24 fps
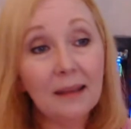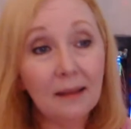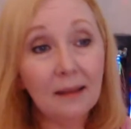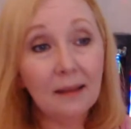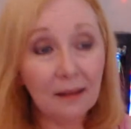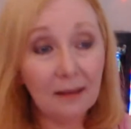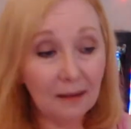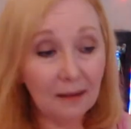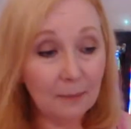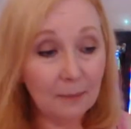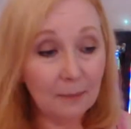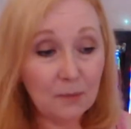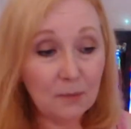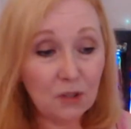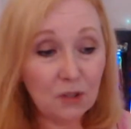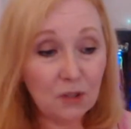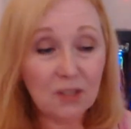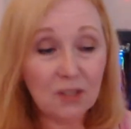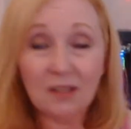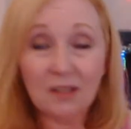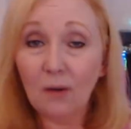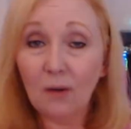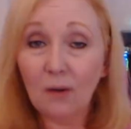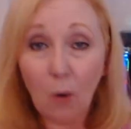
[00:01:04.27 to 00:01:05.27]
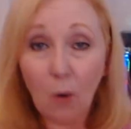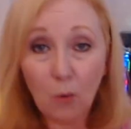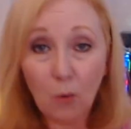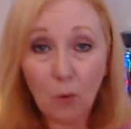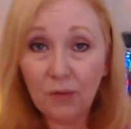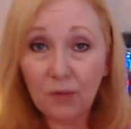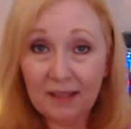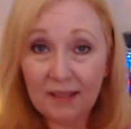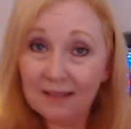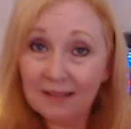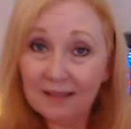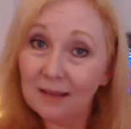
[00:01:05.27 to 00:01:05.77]
am just going to hold
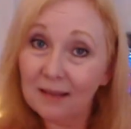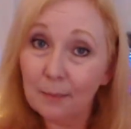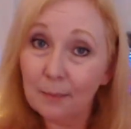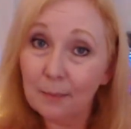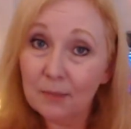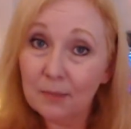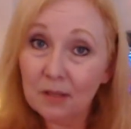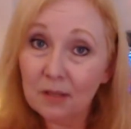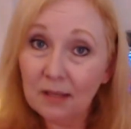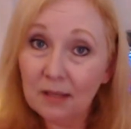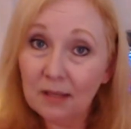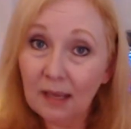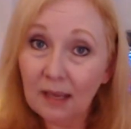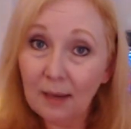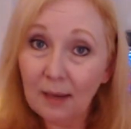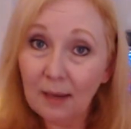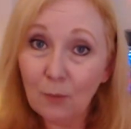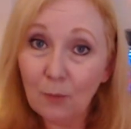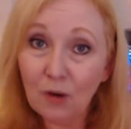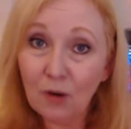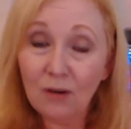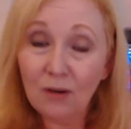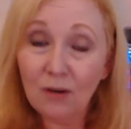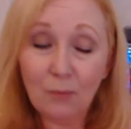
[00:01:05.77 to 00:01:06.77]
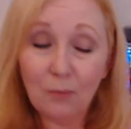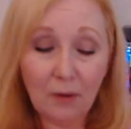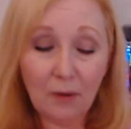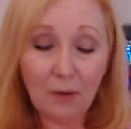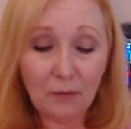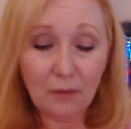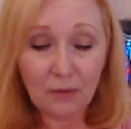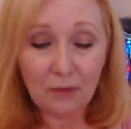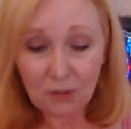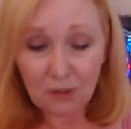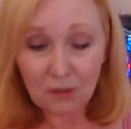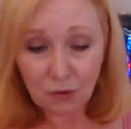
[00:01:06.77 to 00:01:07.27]
things up to the camera rather
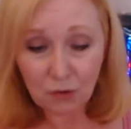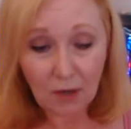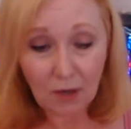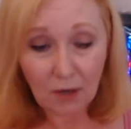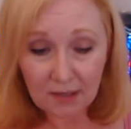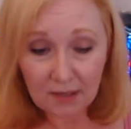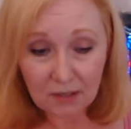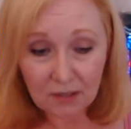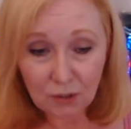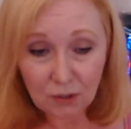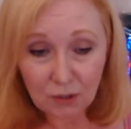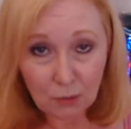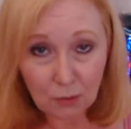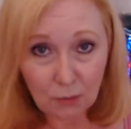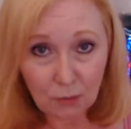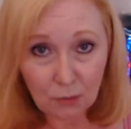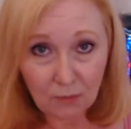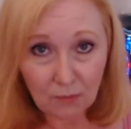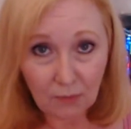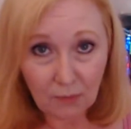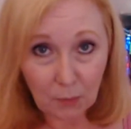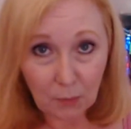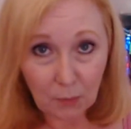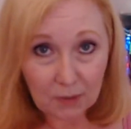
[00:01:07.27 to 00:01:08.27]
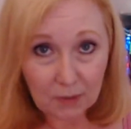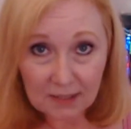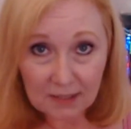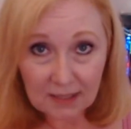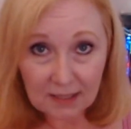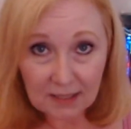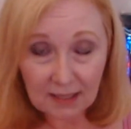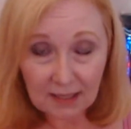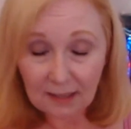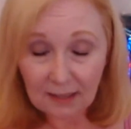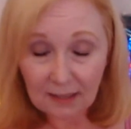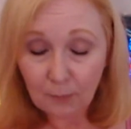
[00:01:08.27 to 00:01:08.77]
than trying to focus the
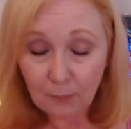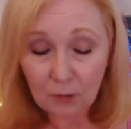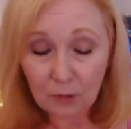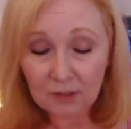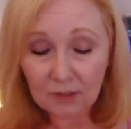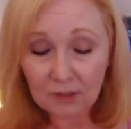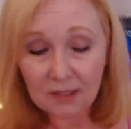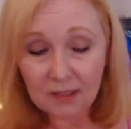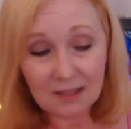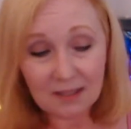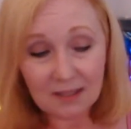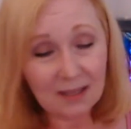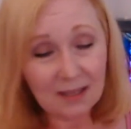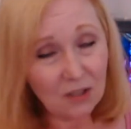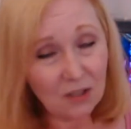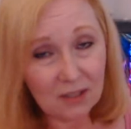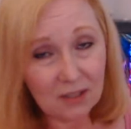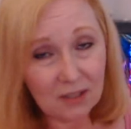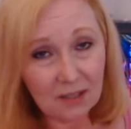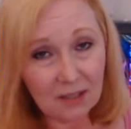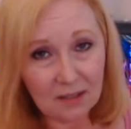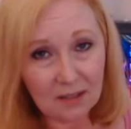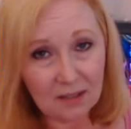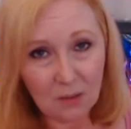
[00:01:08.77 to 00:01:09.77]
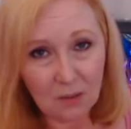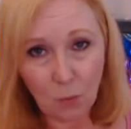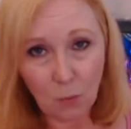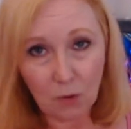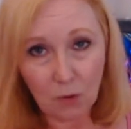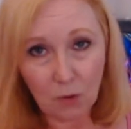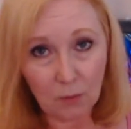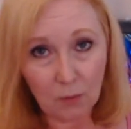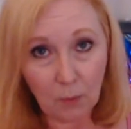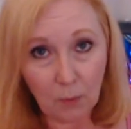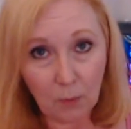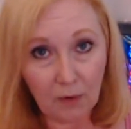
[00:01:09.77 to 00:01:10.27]
camera because that just doesn't work
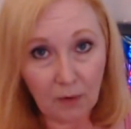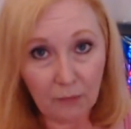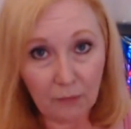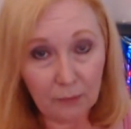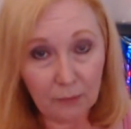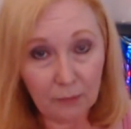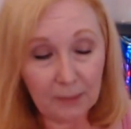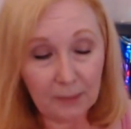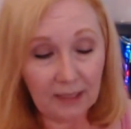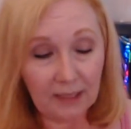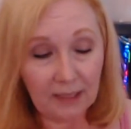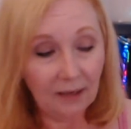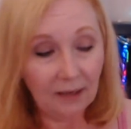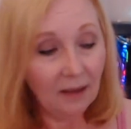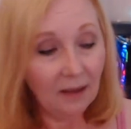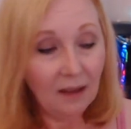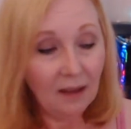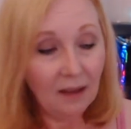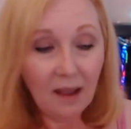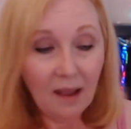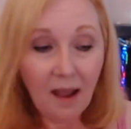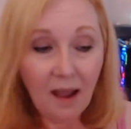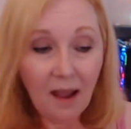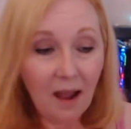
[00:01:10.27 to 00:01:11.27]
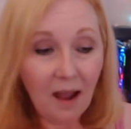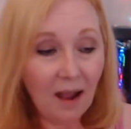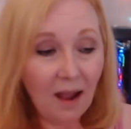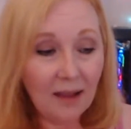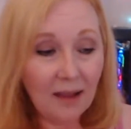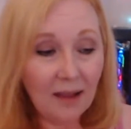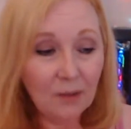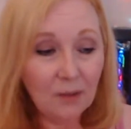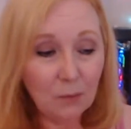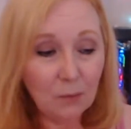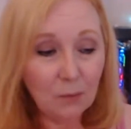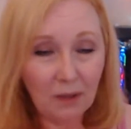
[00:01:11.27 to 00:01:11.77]
well for me. I
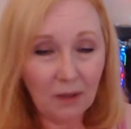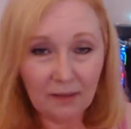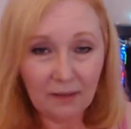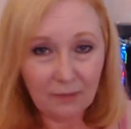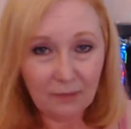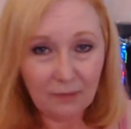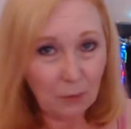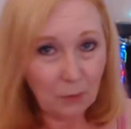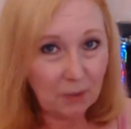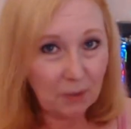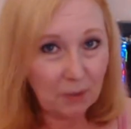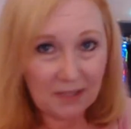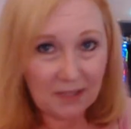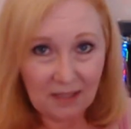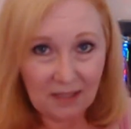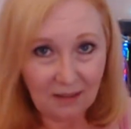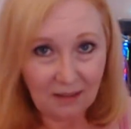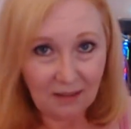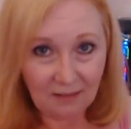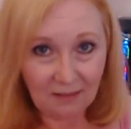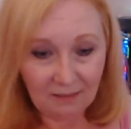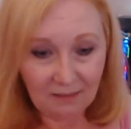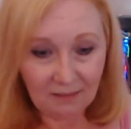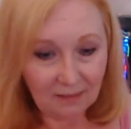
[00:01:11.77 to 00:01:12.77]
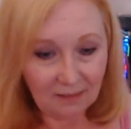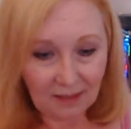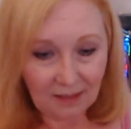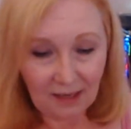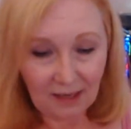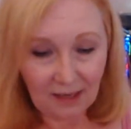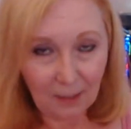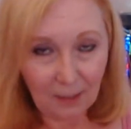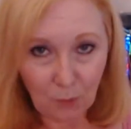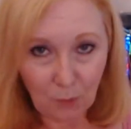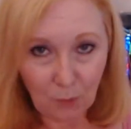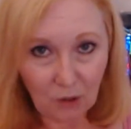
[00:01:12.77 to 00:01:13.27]
don't like focusing the
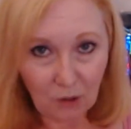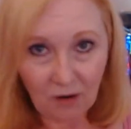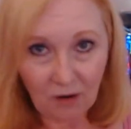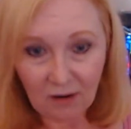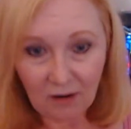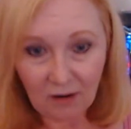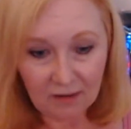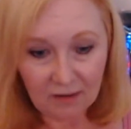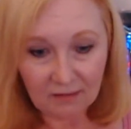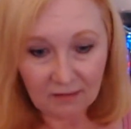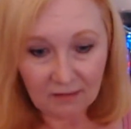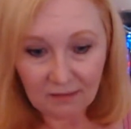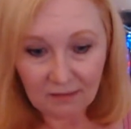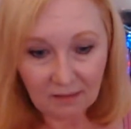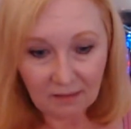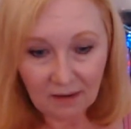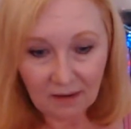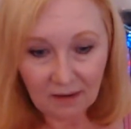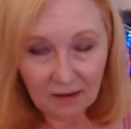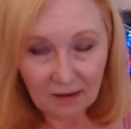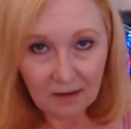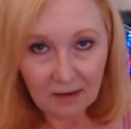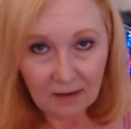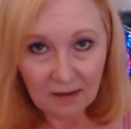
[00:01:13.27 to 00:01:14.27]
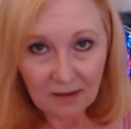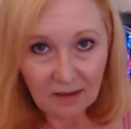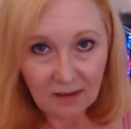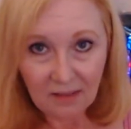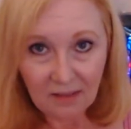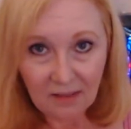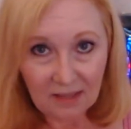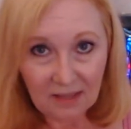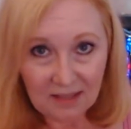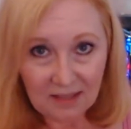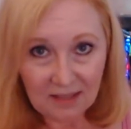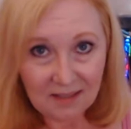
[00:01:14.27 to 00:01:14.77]
camera on
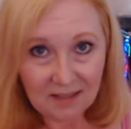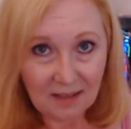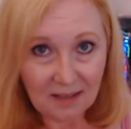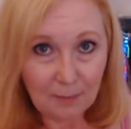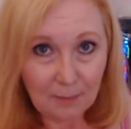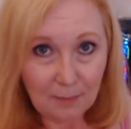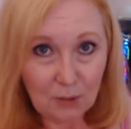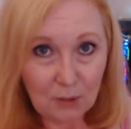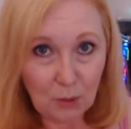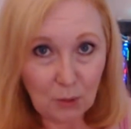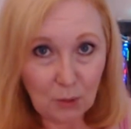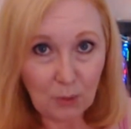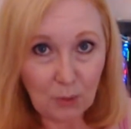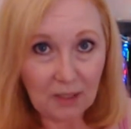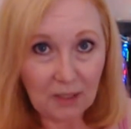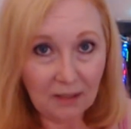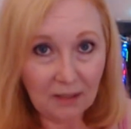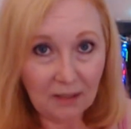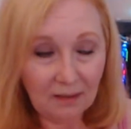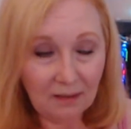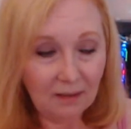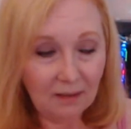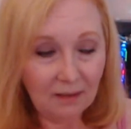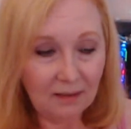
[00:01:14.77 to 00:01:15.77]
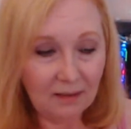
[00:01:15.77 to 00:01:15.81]
things that I'm doing. I